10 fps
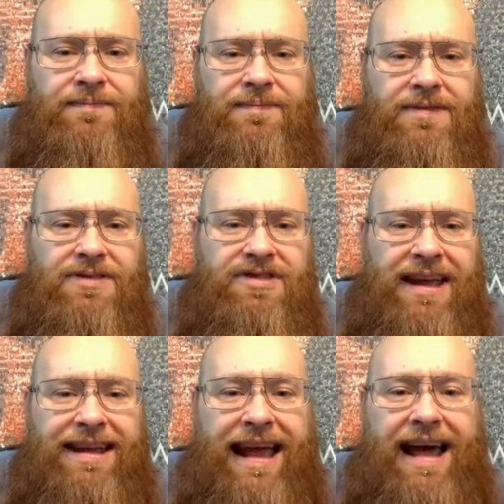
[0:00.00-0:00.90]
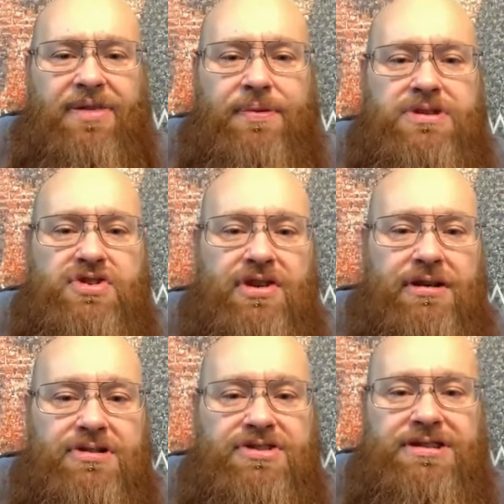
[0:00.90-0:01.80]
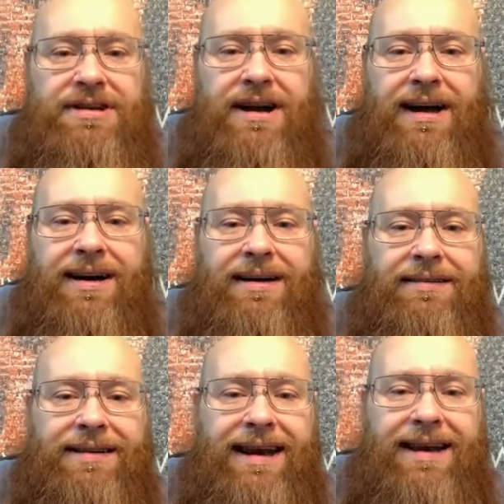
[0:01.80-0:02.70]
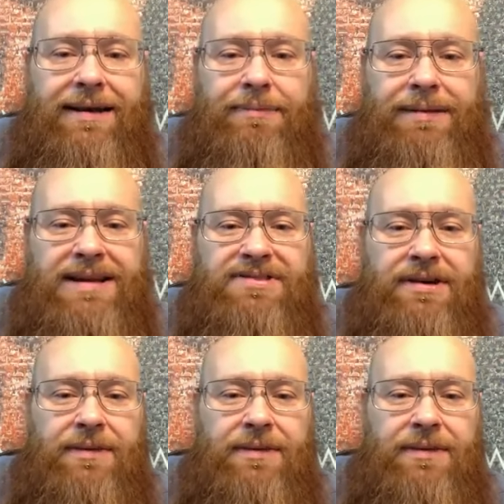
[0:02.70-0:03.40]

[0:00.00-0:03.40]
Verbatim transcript: St. Catherine's Church. Oh, yeah. Bless you.